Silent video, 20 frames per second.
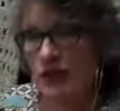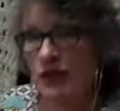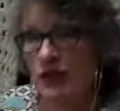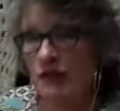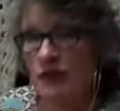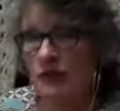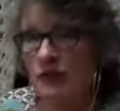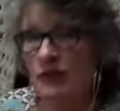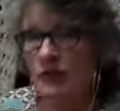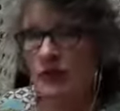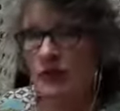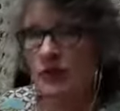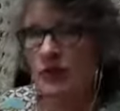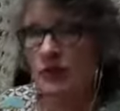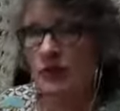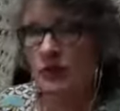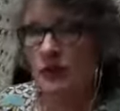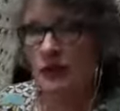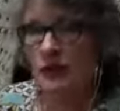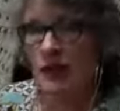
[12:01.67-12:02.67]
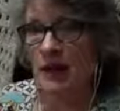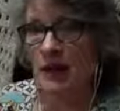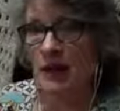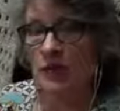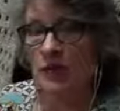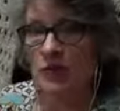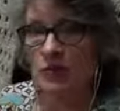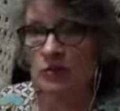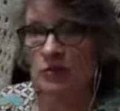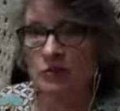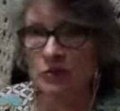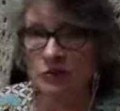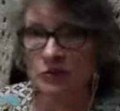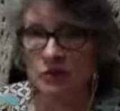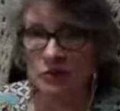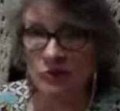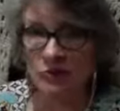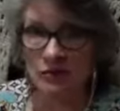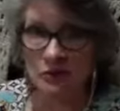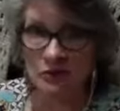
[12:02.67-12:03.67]
eh, with my own
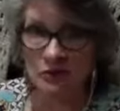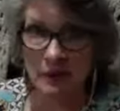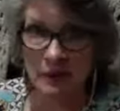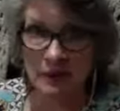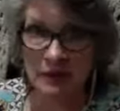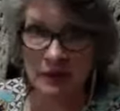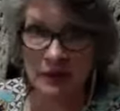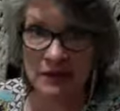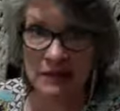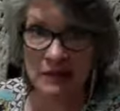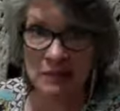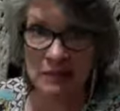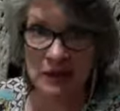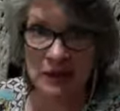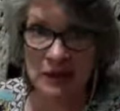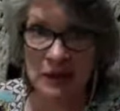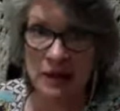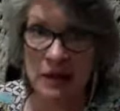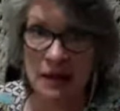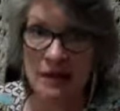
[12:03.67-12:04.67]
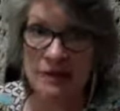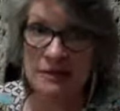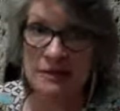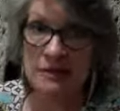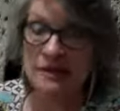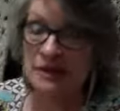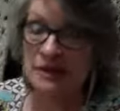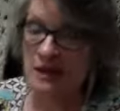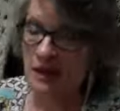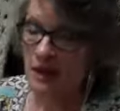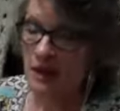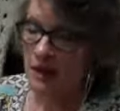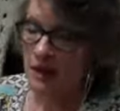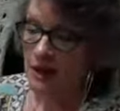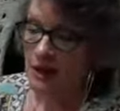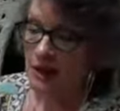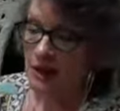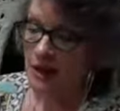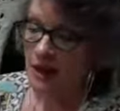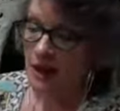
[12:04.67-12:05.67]
personal experience because
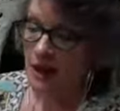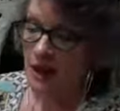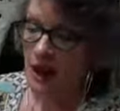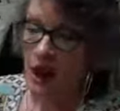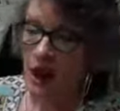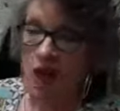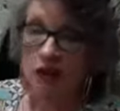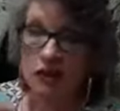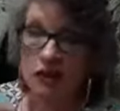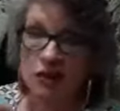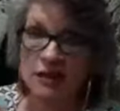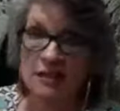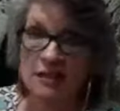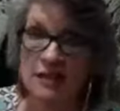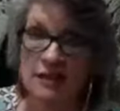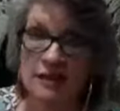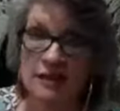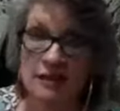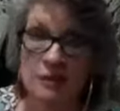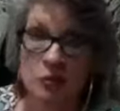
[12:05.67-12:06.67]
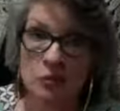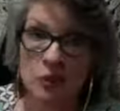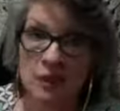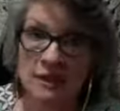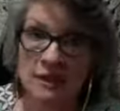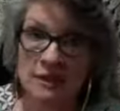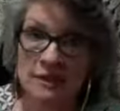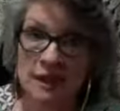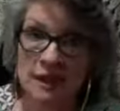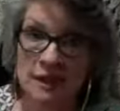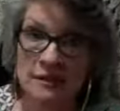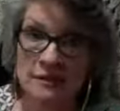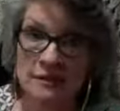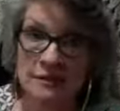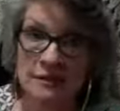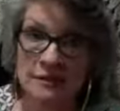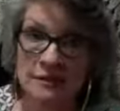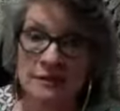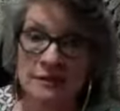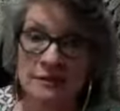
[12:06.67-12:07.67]
I'll just say this one
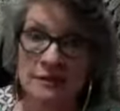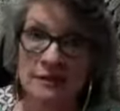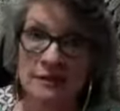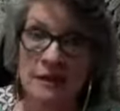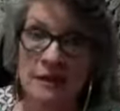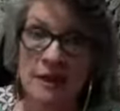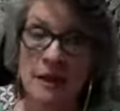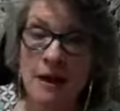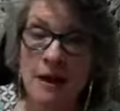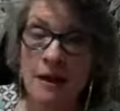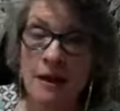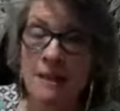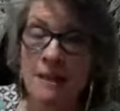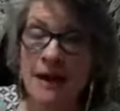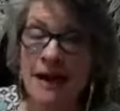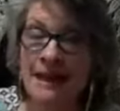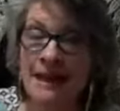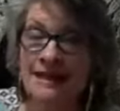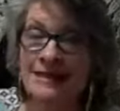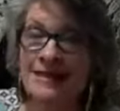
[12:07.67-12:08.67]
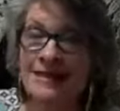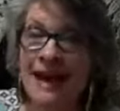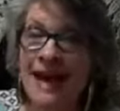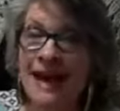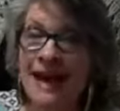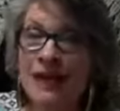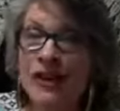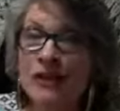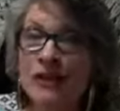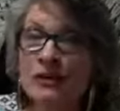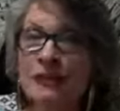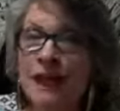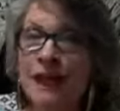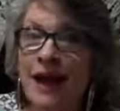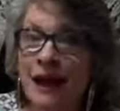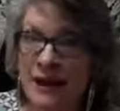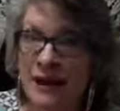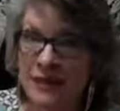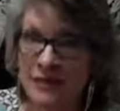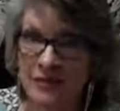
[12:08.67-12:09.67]
sentence. My entire
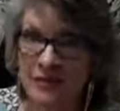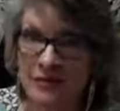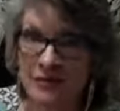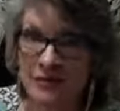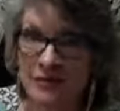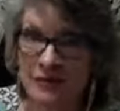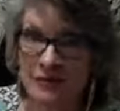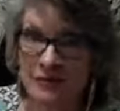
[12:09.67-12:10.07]
life,